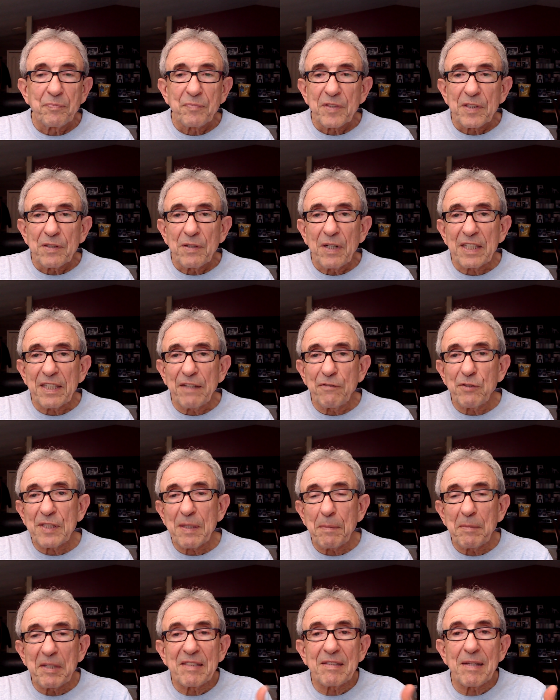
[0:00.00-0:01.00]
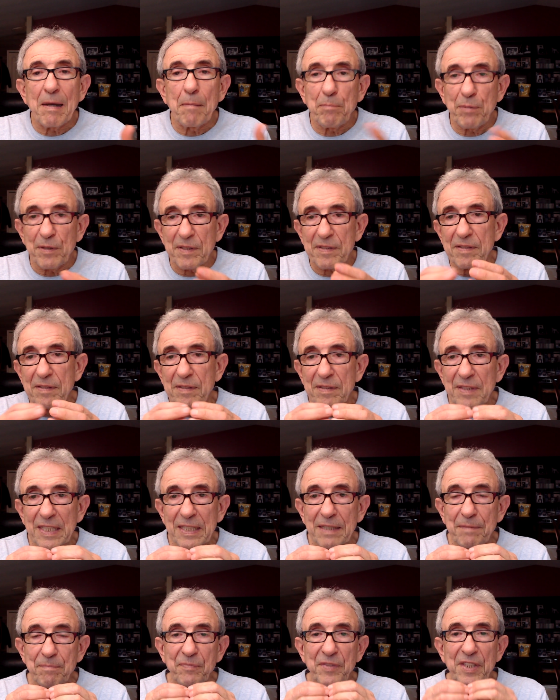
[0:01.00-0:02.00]
I'll give you some examples.
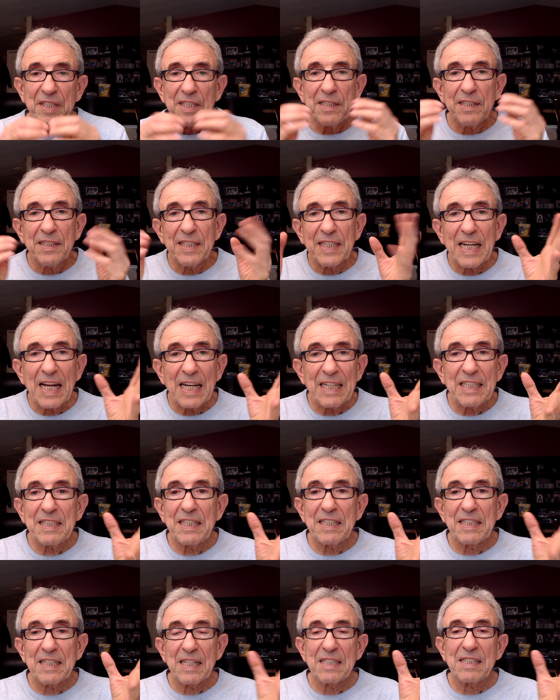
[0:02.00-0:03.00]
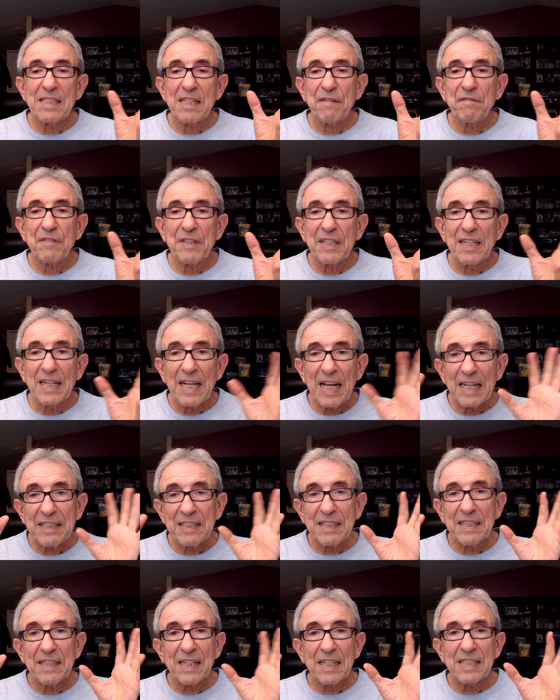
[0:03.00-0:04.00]
Like in reality
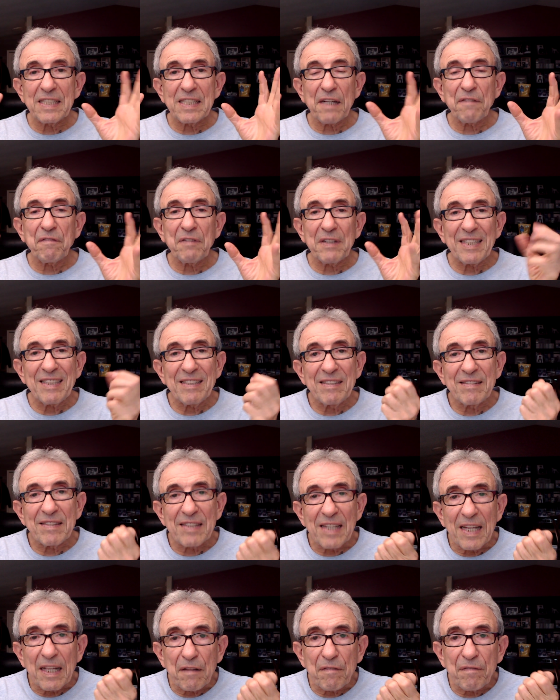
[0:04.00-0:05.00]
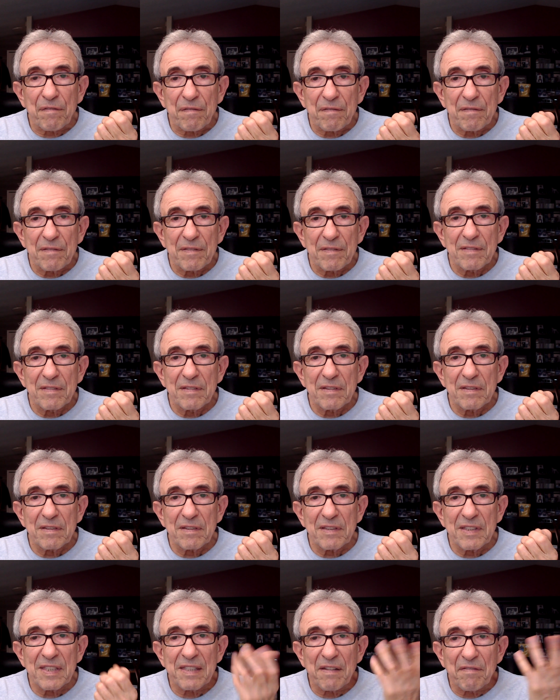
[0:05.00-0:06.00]
transurfing itself
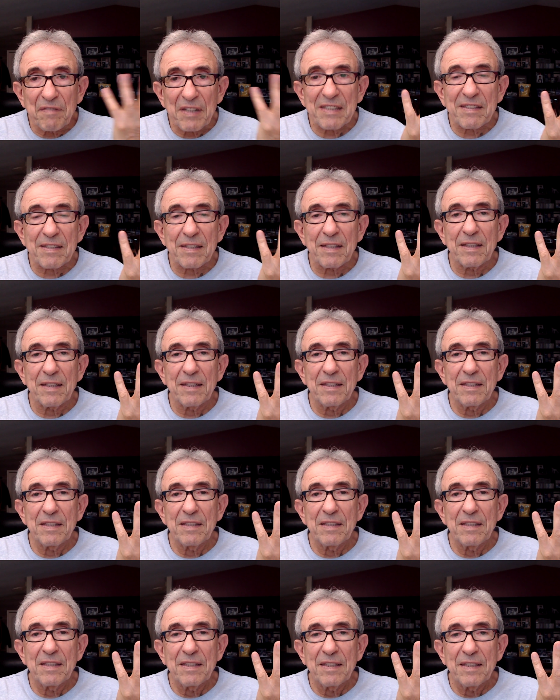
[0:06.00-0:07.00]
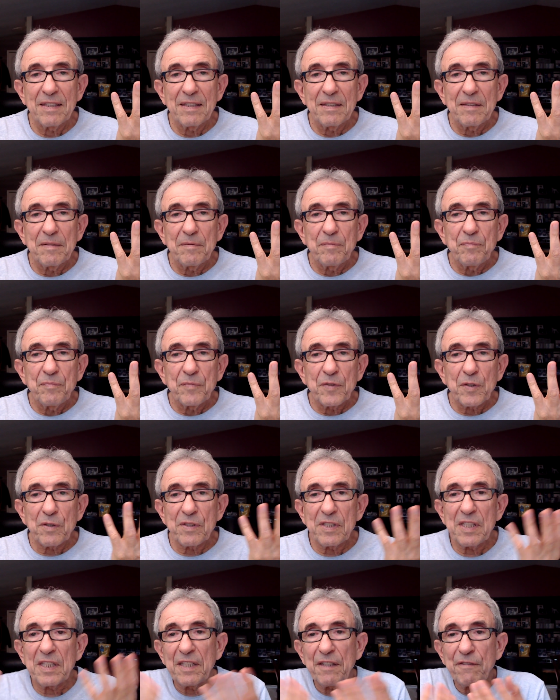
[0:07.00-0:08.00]
is a vessel, because
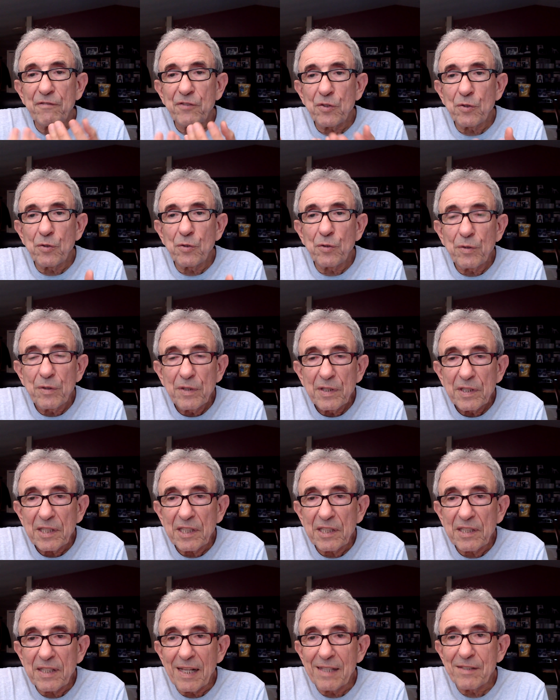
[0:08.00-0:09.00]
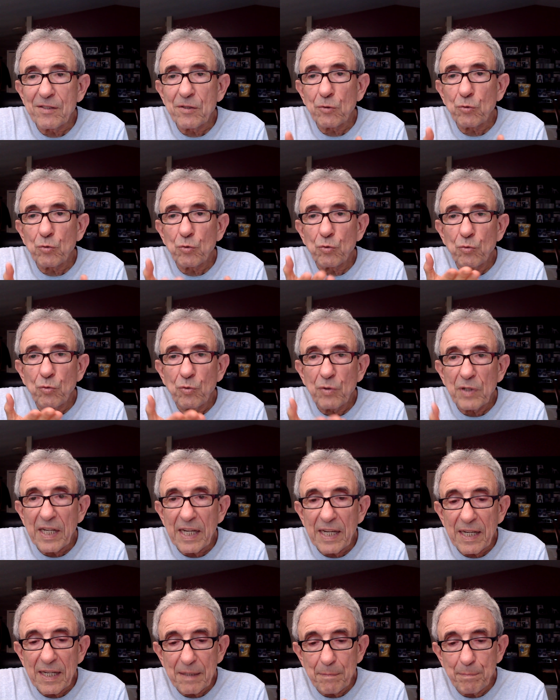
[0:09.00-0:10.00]
it tells you to do
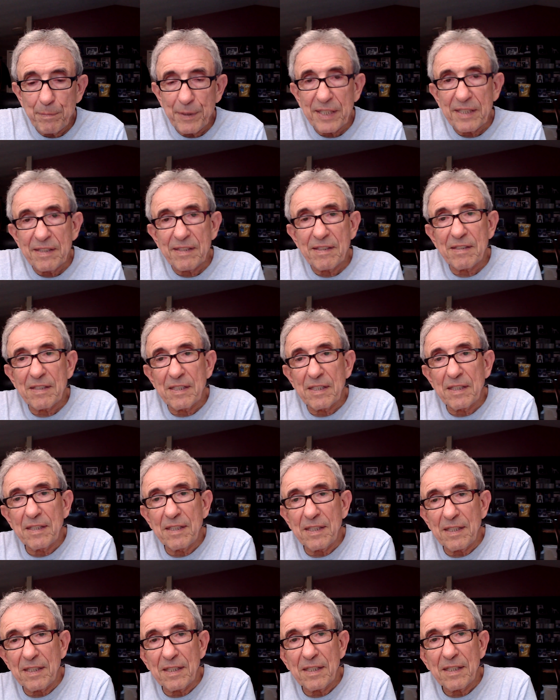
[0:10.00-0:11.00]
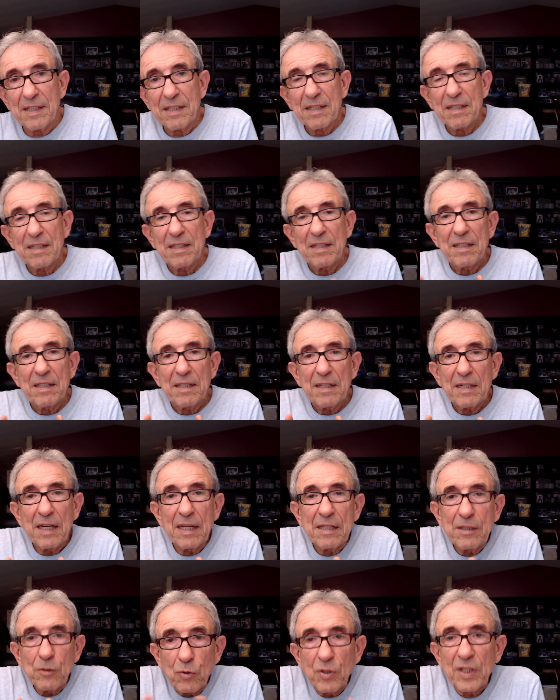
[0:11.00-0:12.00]
A, B, C, D,
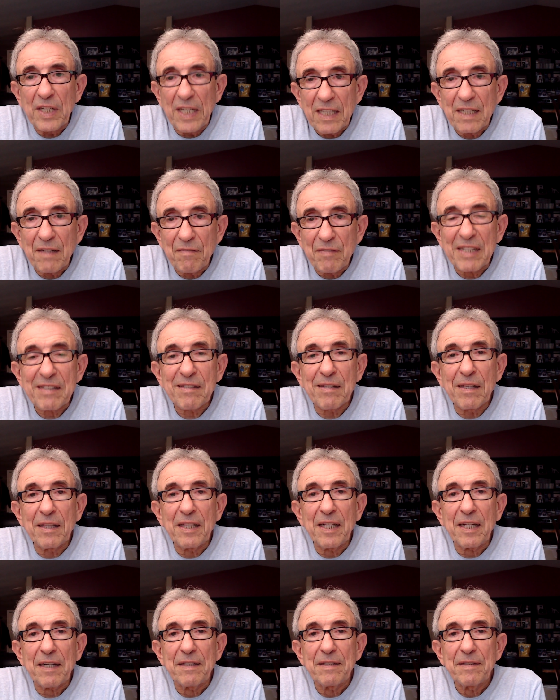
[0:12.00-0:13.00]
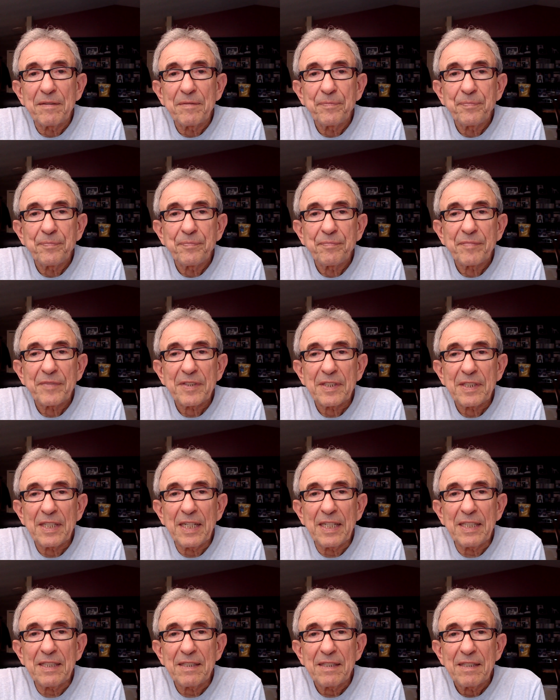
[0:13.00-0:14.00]
and you create a vessel there,
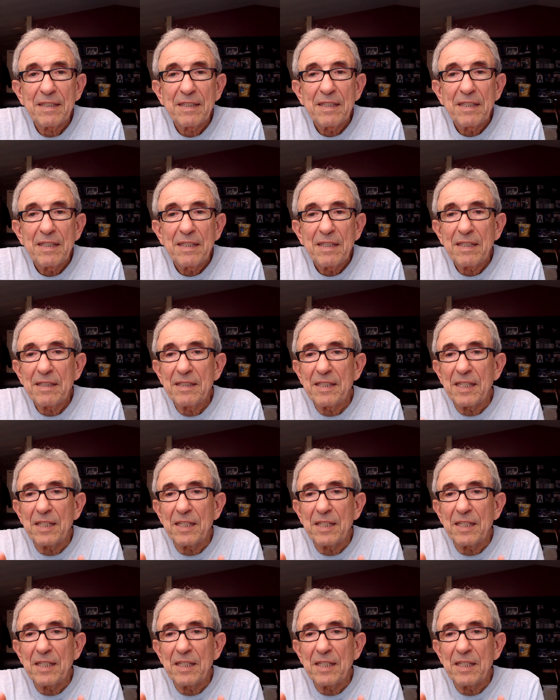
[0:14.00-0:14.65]
right? And then